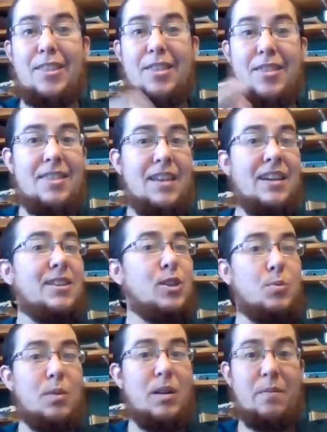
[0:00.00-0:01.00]
I think
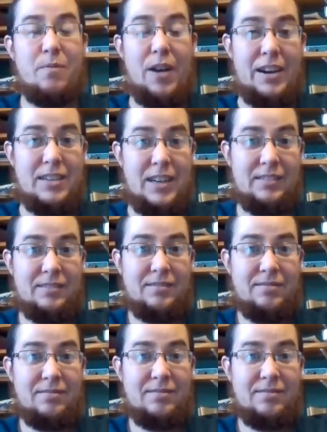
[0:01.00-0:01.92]
this is what I'm finding.